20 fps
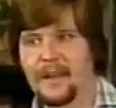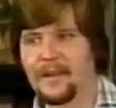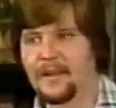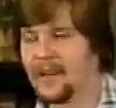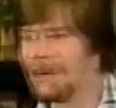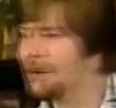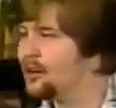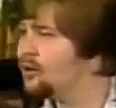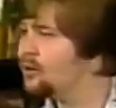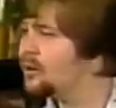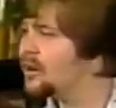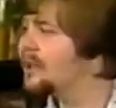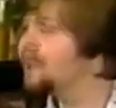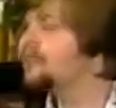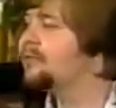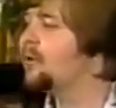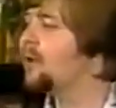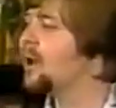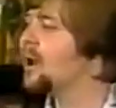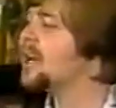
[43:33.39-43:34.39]
then you will
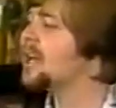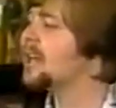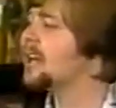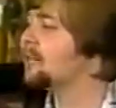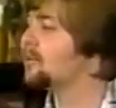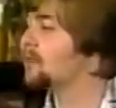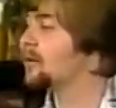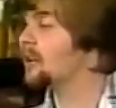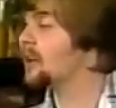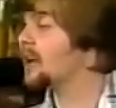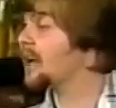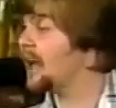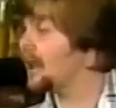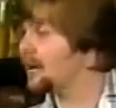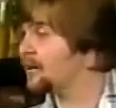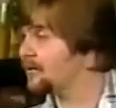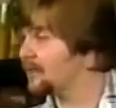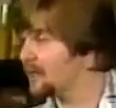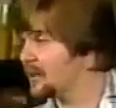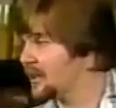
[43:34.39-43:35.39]
fall in love with a
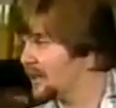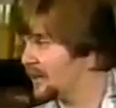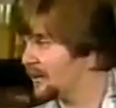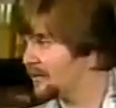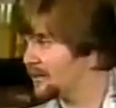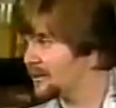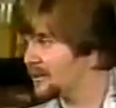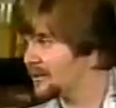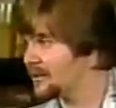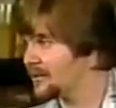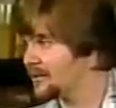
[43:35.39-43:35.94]
counterfeit lover.